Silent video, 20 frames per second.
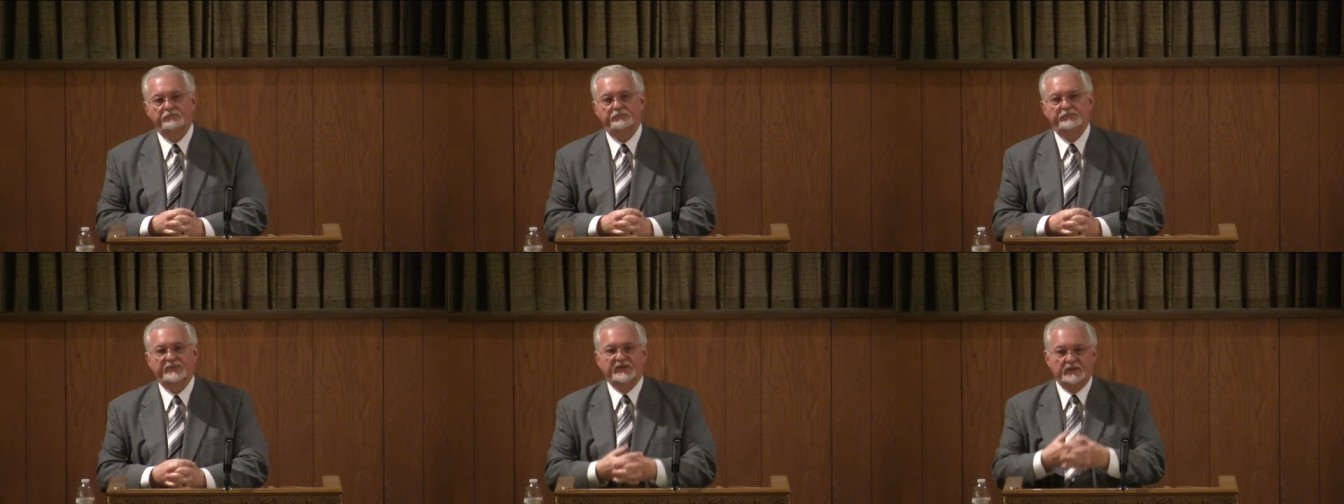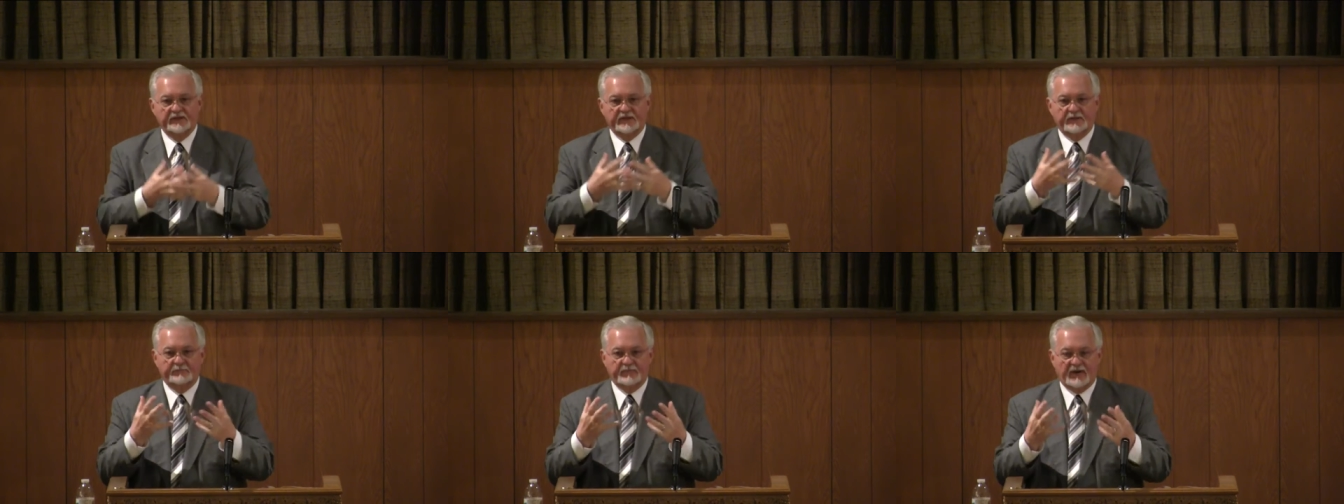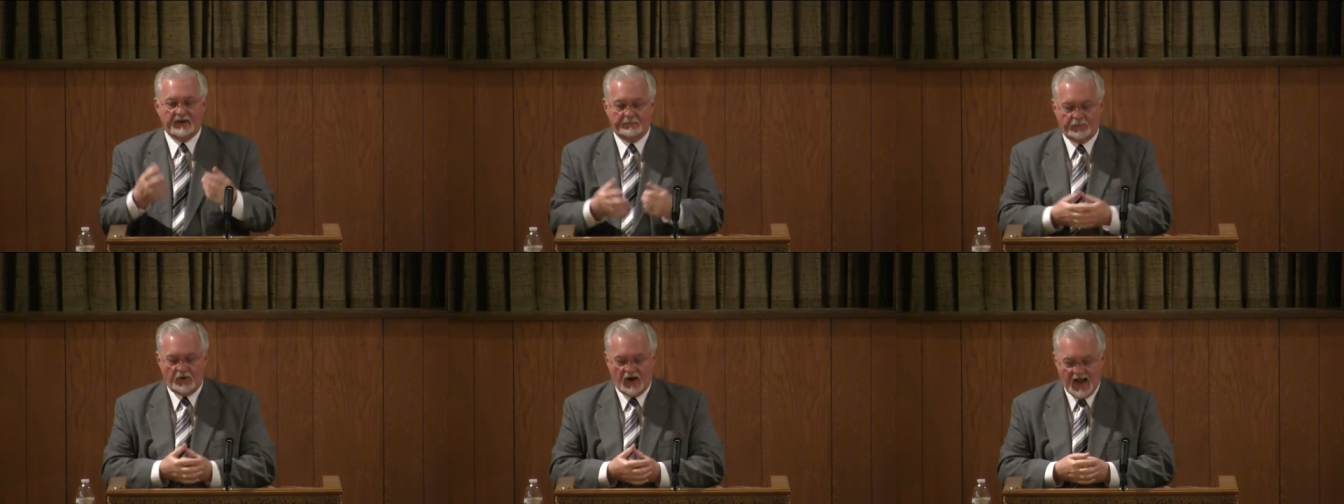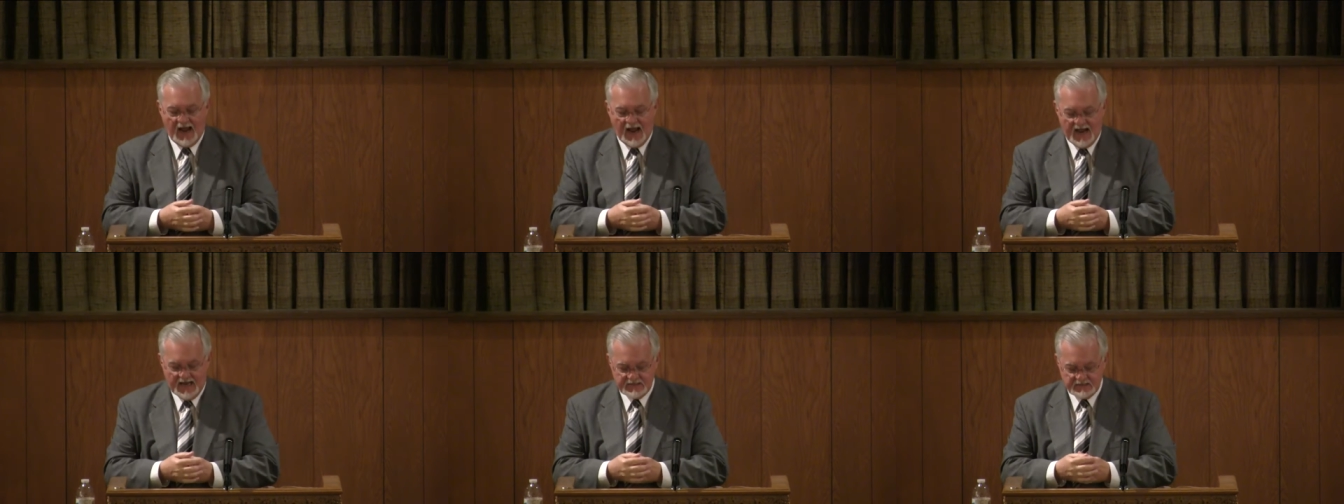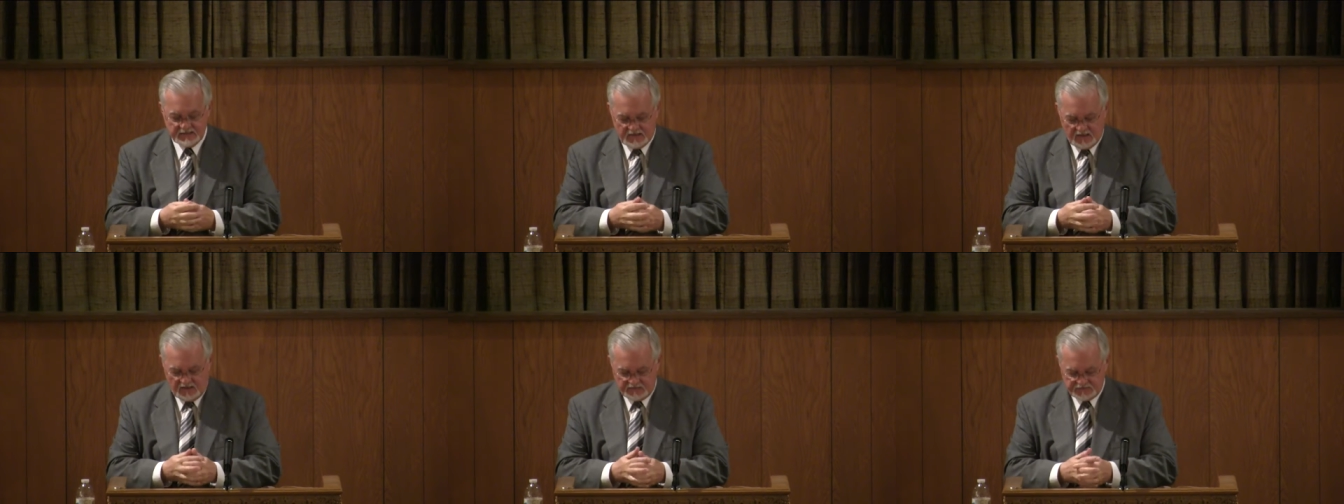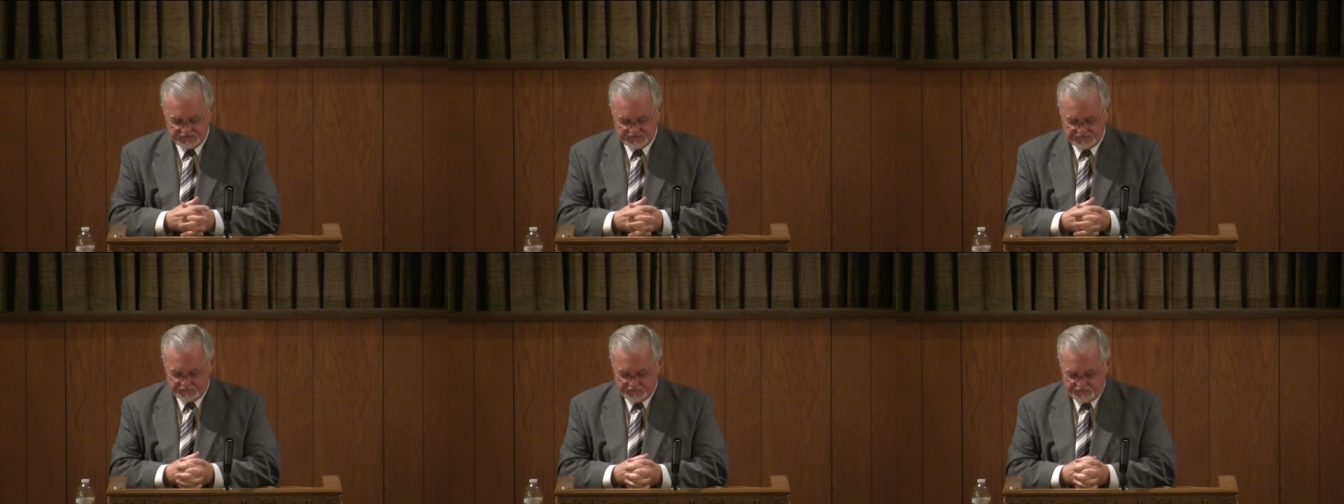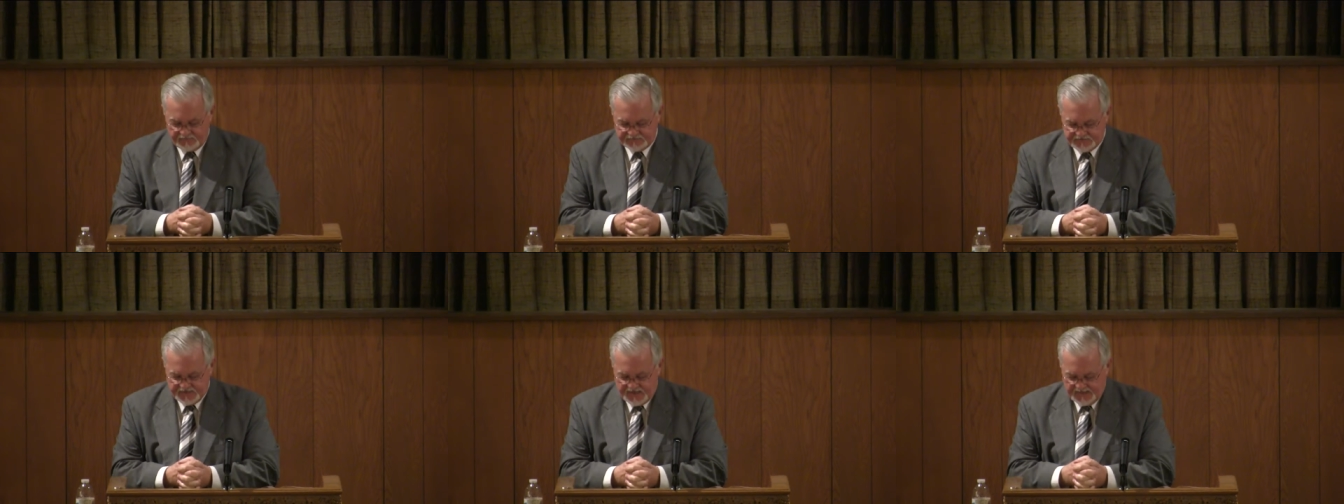build up our pride and cause us to
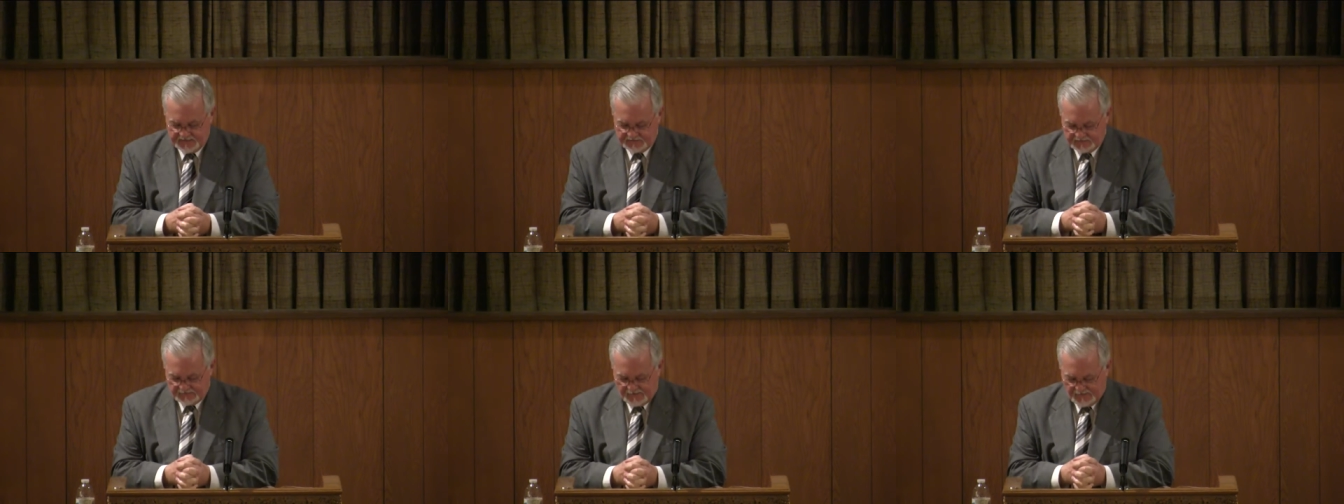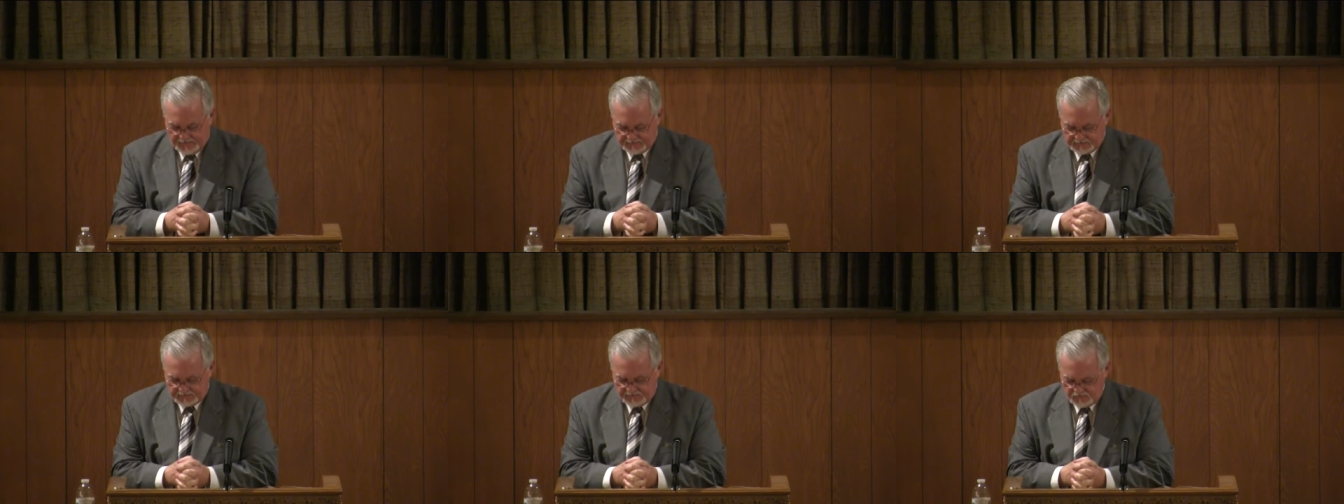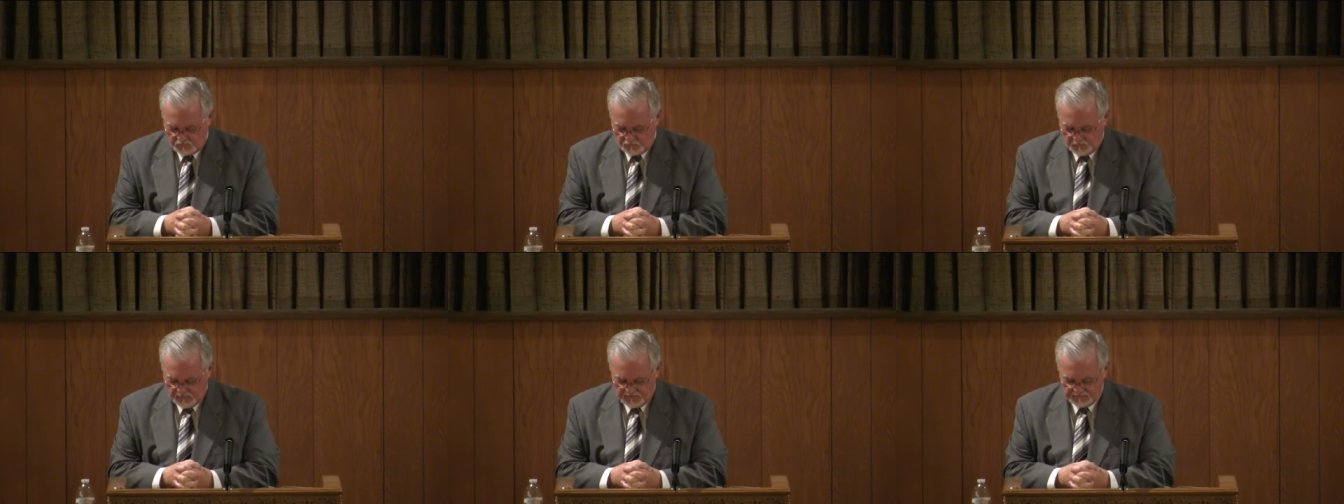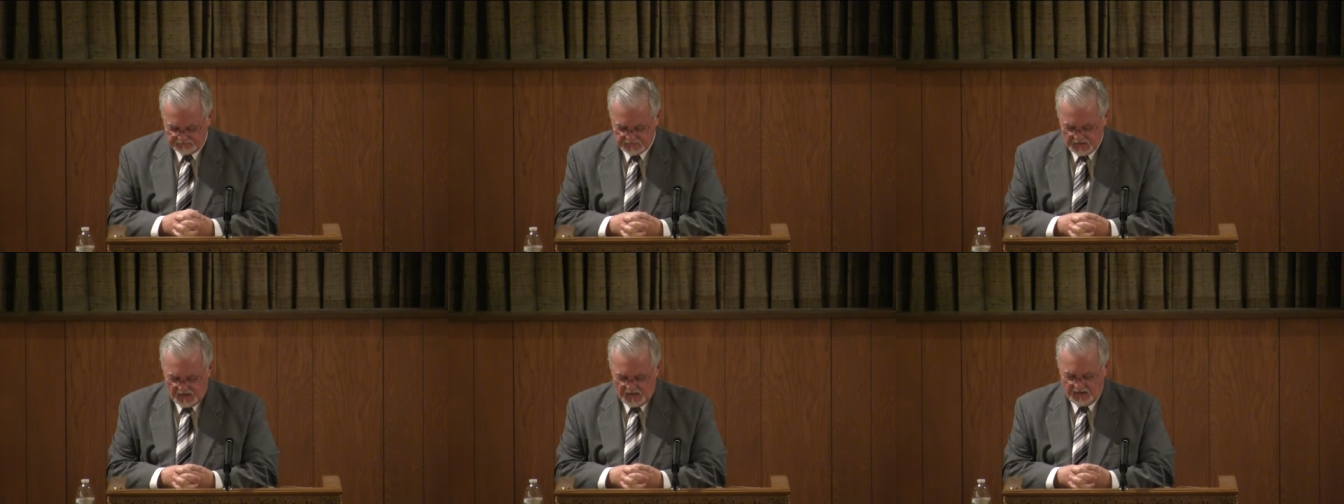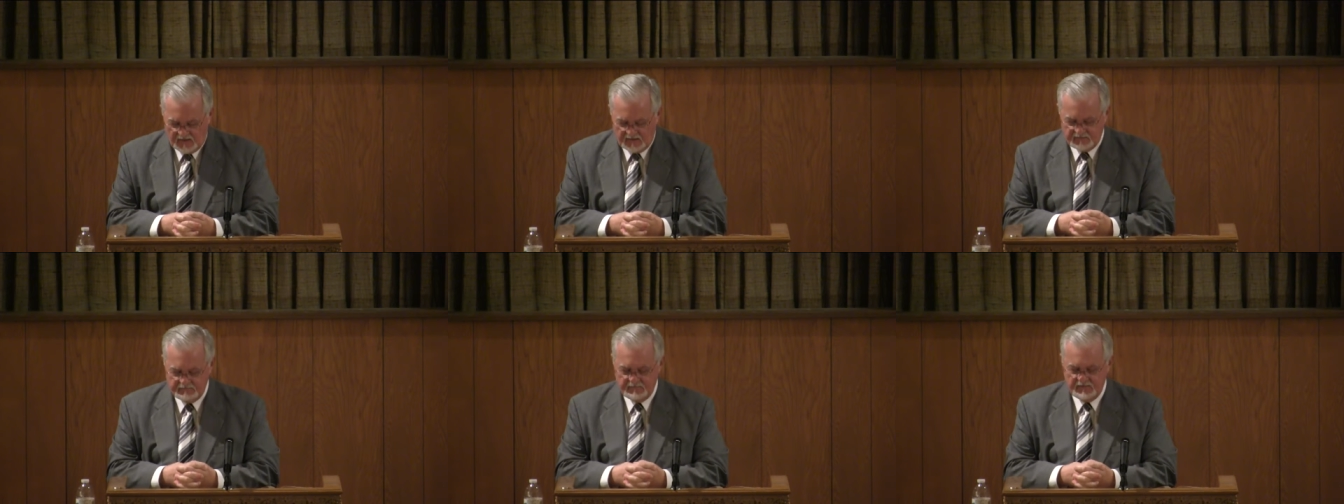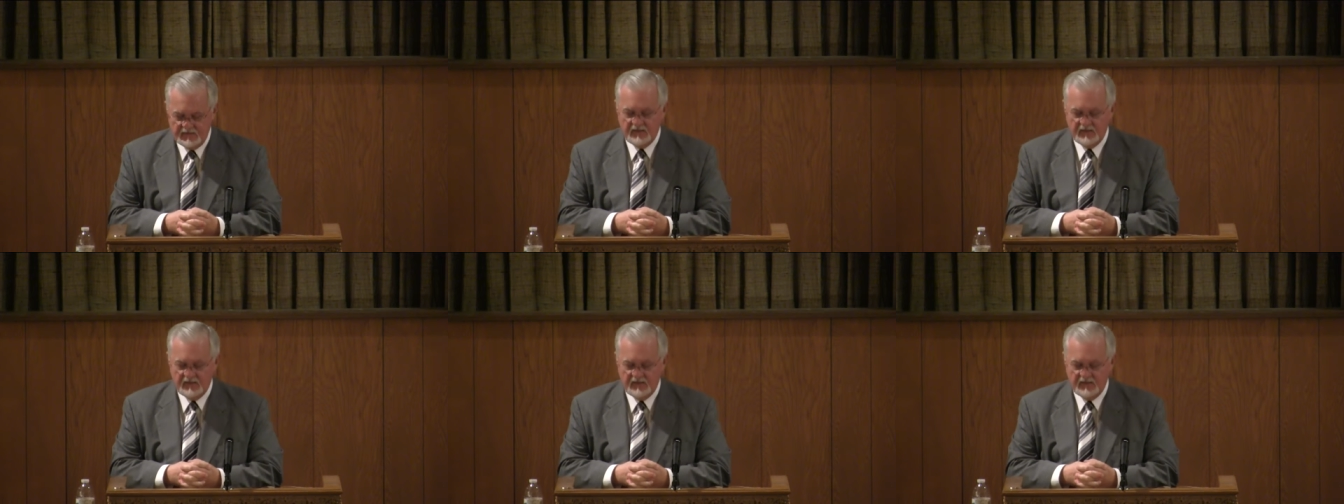reject and not do the will of God.